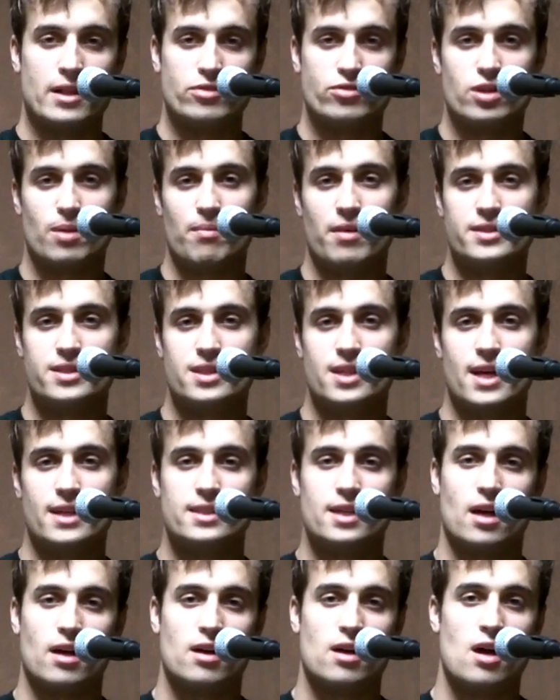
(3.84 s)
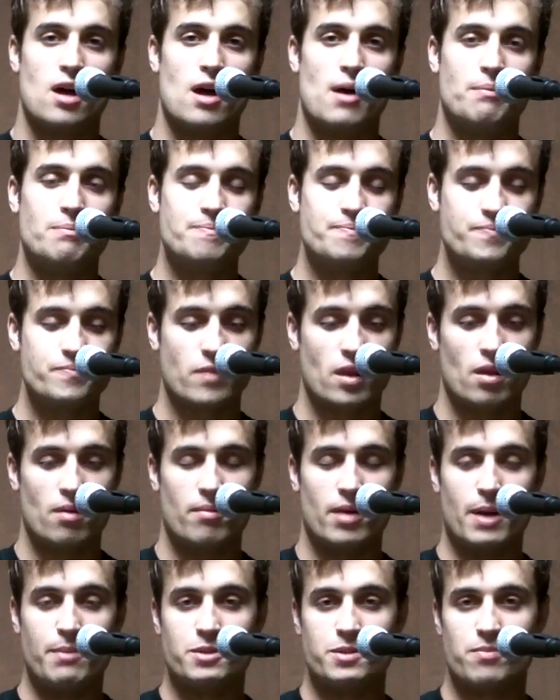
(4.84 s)
back to DrumLessonLand.com.
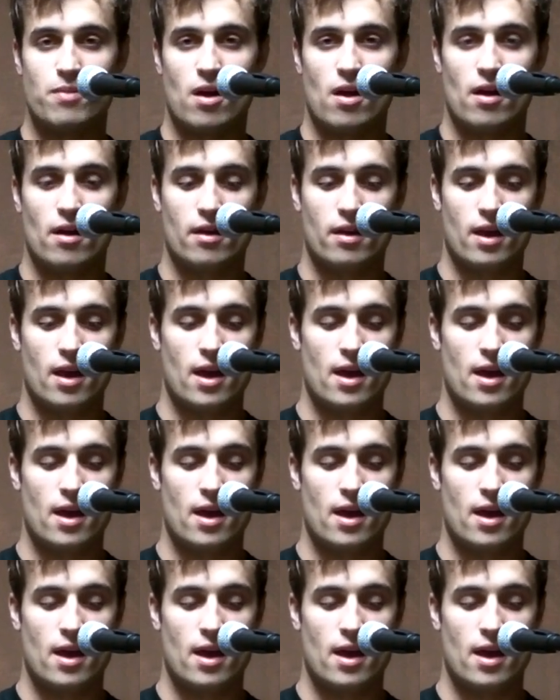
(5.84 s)
My name is Mark,